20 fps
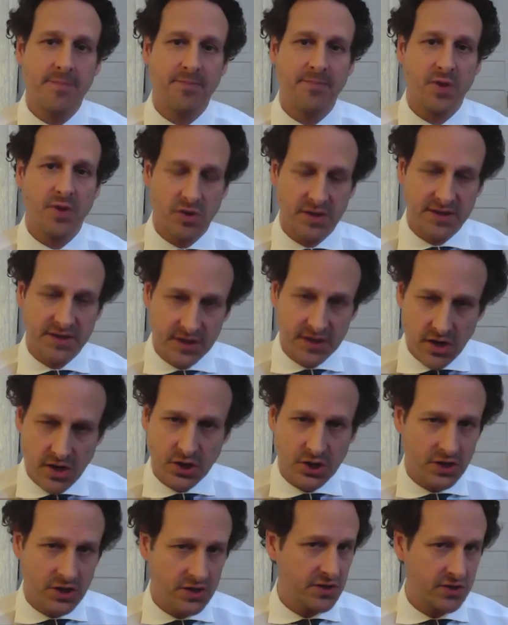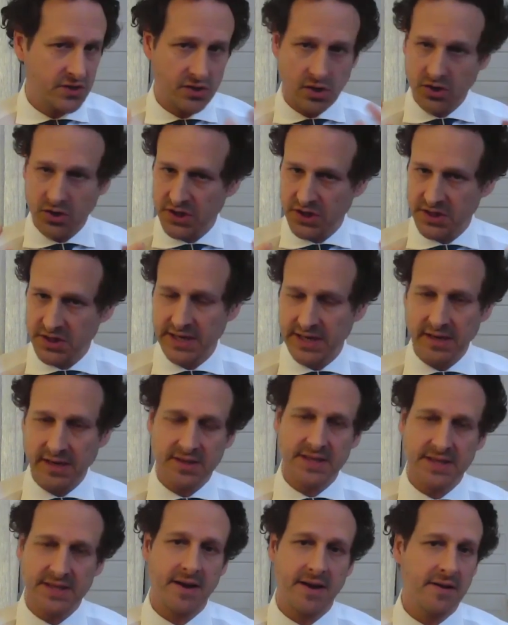researchers, not just
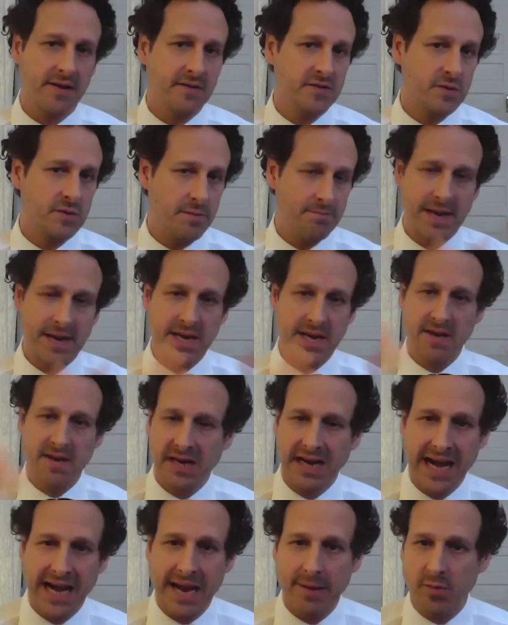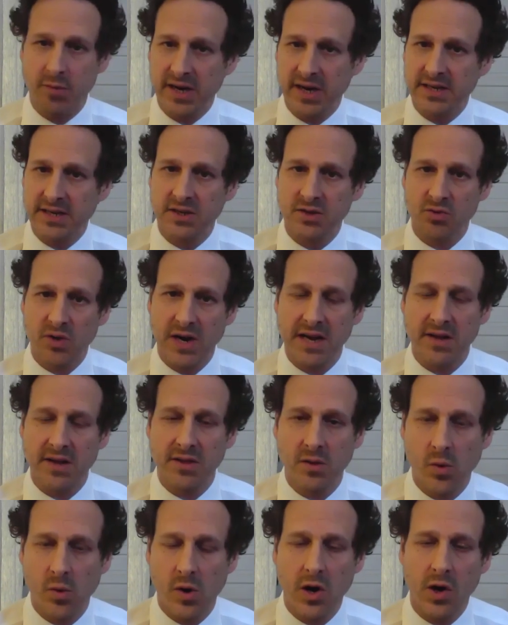ourselves, but many of our collaborators around the
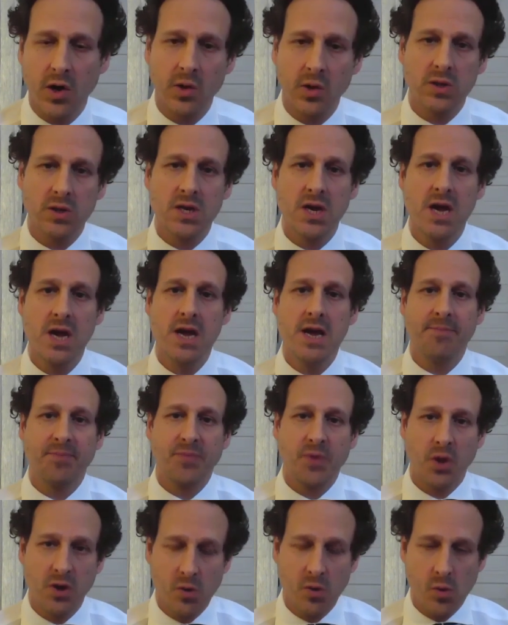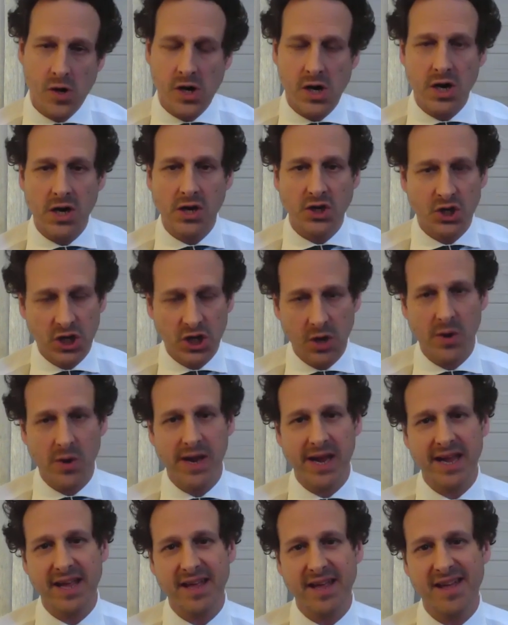world, who were
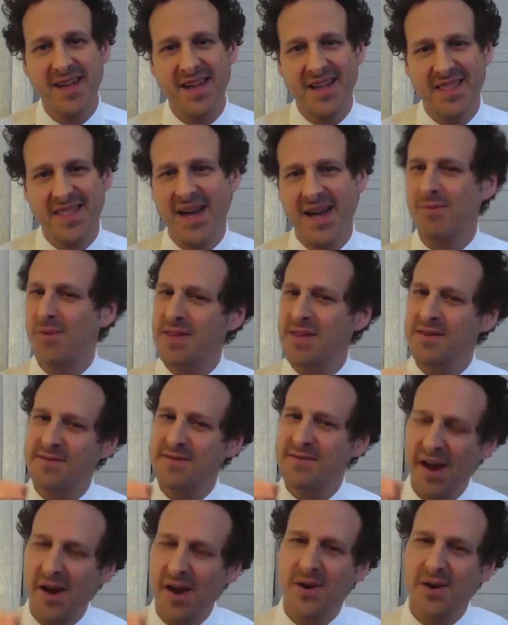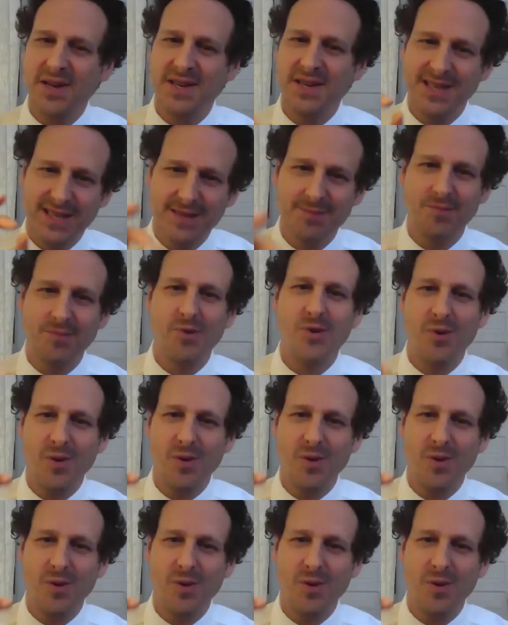showing that with a very small